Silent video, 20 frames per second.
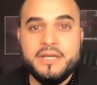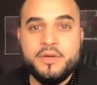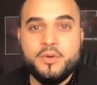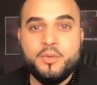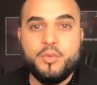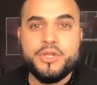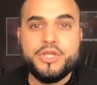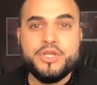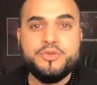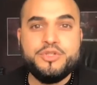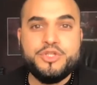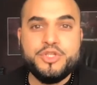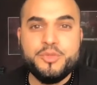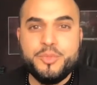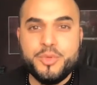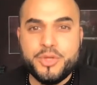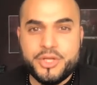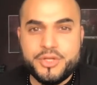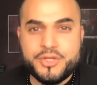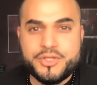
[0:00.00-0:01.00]
When you do
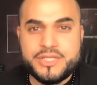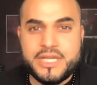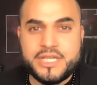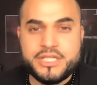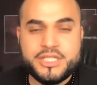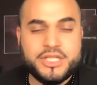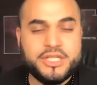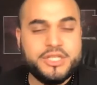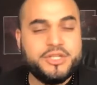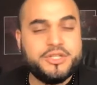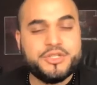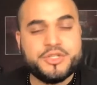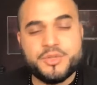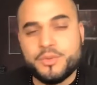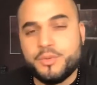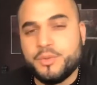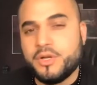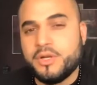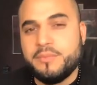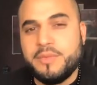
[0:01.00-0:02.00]
book your session, you're just going
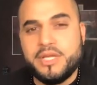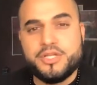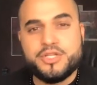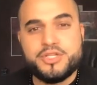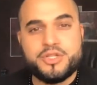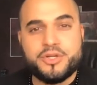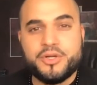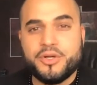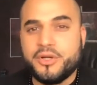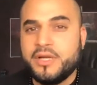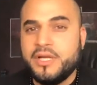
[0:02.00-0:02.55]
to want to make sure